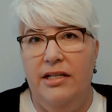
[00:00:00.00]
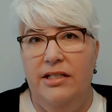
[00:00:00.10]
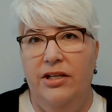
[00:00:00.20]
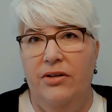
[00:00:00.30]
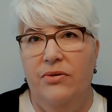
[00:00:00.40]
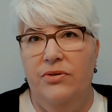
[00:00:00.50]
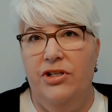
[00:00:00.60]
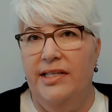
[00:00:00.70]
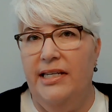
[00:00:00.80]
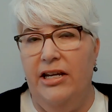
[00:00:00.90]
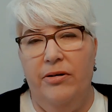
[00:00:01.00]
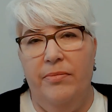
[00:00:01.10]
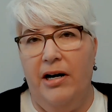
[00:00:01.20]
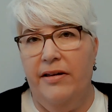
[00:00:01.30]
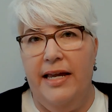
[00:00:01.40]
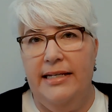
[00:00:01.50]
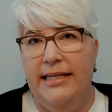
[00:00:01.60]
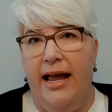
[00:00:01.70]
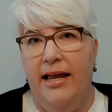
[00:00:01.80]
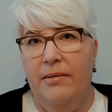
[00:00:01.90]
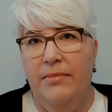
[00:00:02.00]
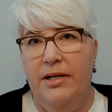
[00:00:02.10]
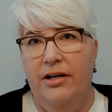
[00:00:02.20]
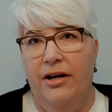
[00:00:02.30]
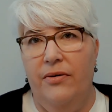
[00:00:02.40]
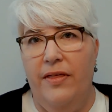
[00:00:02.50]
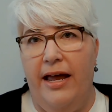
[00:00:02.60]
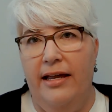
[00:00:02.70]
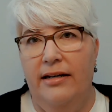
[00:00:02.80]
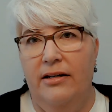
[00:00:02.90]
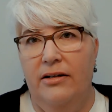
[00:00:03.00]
to just earmark that time, that